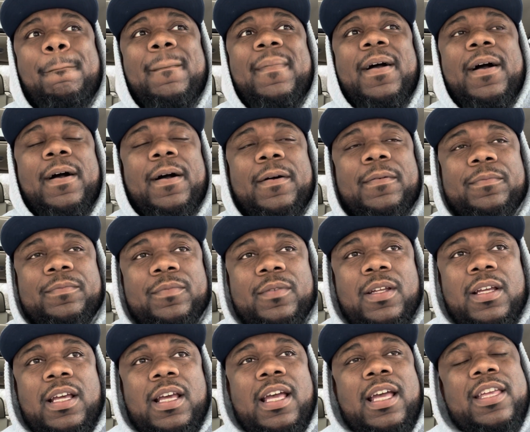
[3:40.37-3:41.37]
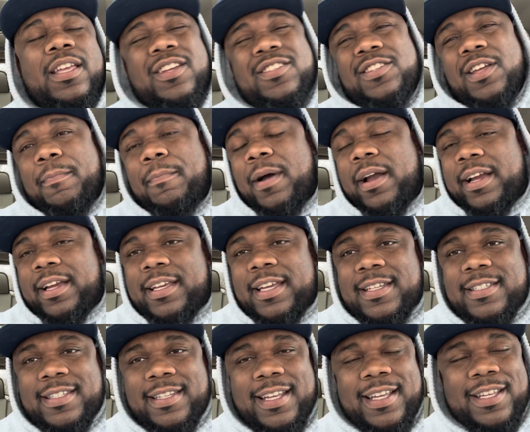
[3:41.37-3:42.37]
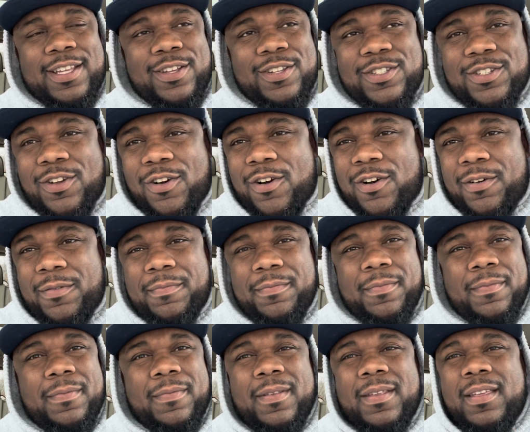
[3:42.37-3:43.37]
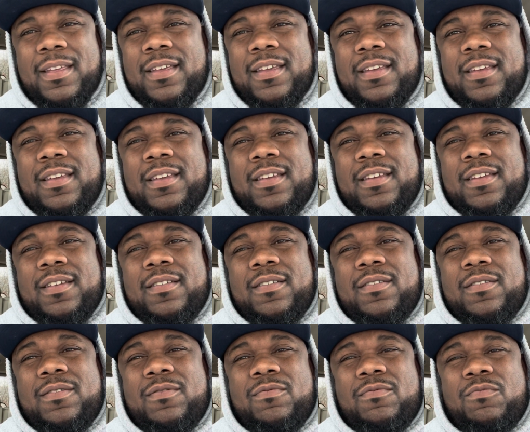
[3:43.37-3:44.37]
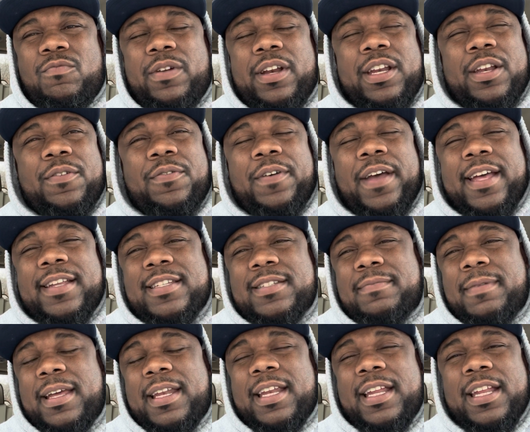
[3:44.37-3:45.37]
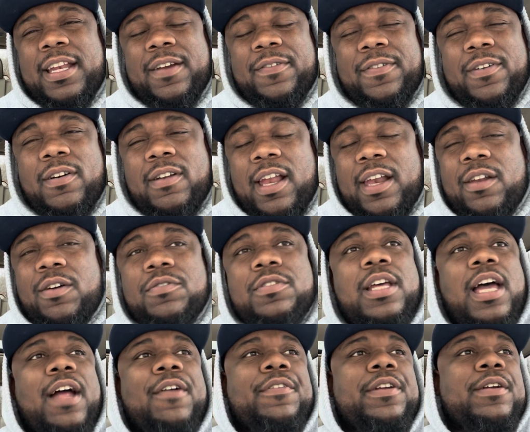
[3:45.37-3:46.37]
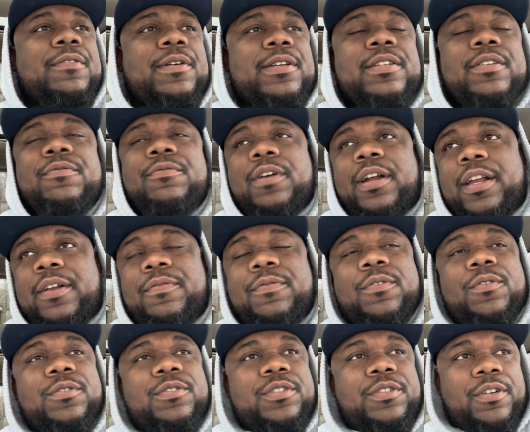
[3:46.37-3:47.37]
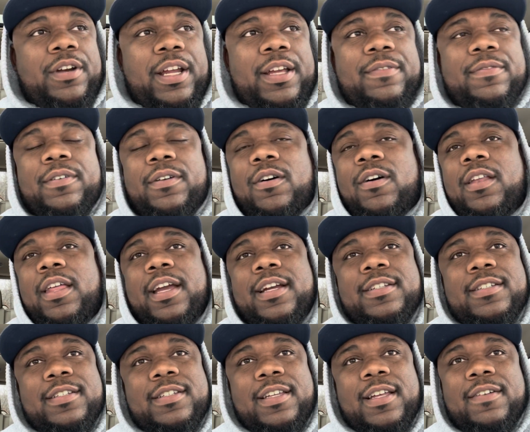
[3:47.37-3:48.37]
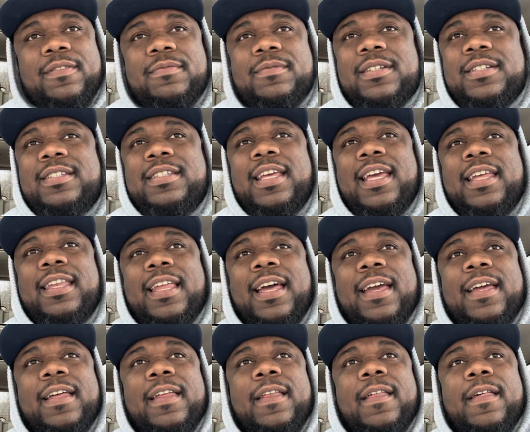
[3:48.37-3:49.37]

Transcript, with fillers: um, y'all saw Micah yesterday. Y'all saw him winning the fastest man in the NFL. And I know Tyreek wasn't running full strength and all that extra stuff. I'm just saying, like,